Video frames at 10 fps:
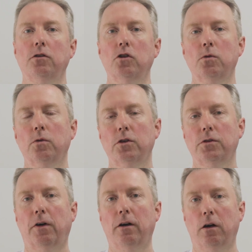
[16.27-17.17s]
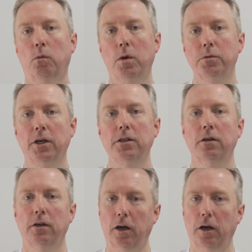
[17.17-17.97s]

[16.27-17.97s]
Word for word: in touch with us via our website.